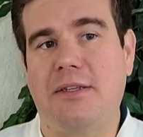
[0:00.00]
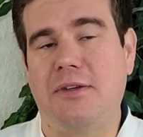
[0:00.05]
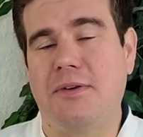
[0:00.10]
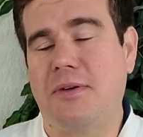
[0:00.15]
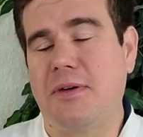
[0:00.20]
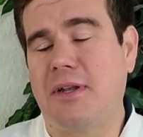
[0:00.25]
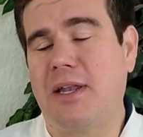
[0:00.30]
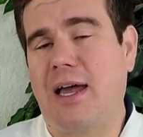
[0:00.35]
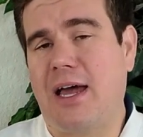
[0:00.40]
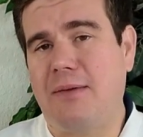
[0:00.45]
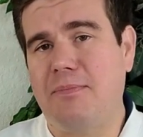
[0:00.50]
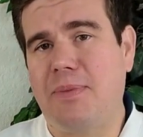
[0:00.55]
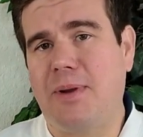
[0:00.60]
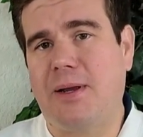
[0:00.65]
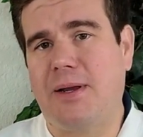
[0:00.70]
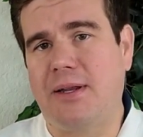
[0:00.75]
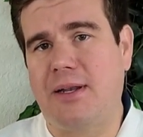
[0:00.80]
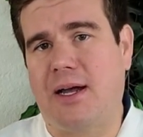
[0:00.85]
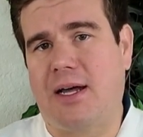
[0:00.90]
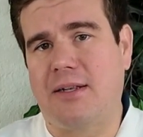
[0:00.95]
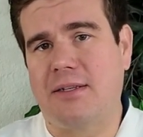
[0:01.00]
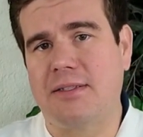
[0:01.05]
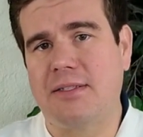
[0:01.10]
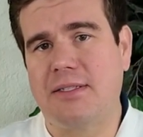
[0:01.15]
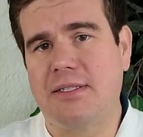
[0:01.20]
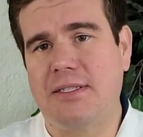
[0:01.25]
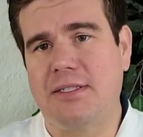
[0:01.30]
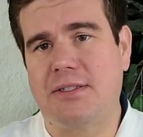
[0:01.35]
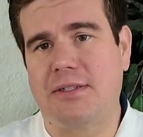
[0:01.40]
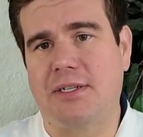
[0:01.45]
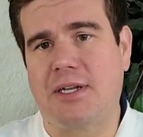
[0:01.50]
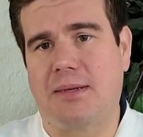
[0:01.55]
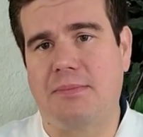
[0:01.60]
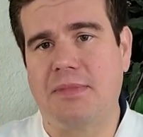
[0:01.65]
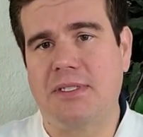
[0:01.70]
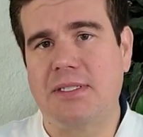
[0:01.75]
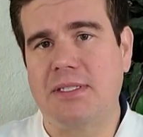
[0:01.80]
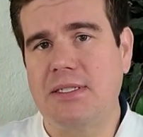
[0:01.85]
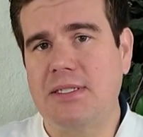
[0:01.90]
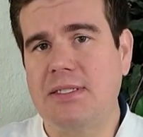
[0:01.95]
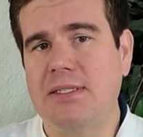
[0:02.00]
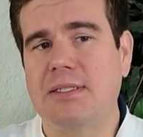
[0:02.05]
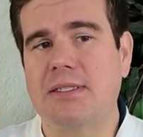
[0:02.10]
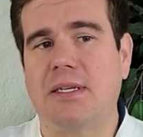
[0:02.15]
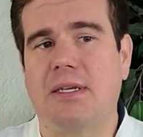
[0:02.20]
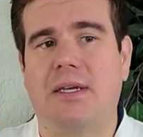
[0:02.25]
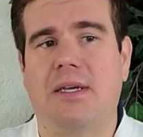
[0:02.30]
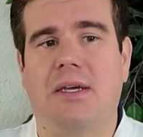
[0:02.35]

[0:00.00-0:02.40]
you could have periodontal disease or gum disease,